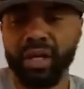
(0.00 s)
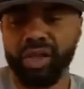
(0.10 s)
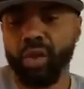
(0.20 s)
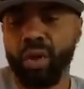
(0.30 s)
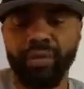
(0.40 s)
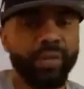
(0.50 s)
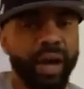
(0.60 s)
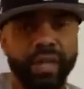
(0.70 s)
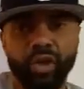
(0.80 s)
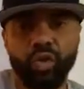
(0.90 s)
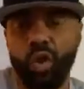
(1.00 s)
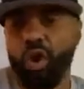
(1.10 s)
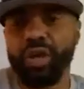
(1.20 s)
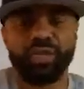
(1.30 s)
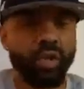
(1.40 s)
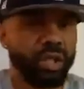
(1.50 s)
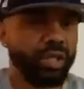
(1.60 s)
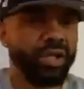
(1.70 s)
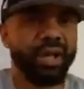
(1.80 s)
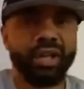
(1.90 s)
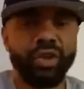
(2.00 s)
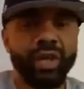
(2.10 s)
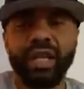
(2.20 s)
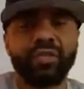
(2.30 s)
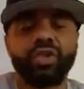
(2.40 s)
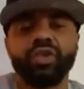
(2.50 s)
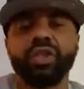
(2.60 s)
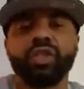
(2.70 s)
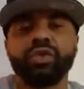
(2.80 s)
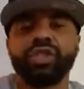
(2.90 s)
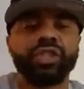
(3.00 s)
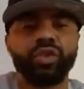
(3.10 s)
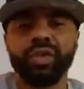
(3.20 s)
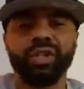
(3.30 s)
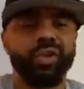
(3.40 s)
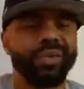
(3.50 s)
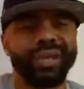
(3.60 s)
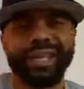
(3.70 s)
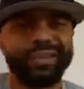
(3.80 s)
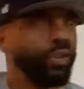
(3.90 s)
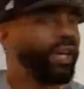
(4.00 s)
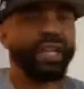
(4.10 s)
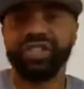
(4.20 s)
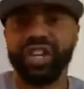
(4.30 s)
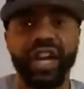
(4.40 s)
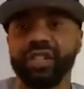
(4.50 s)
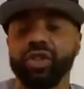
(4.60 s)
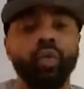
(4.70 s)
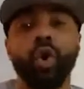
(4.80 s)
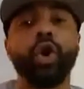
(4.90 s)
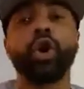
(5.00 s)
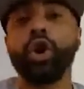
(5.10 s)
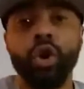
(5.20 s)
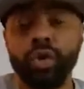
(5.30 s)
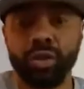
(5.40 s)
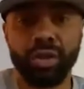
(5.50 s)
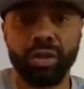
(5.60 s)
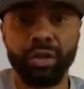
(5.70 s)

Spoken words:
So everybody who always want to, you're not even doing the little shit you can do. You ain't got to change the world.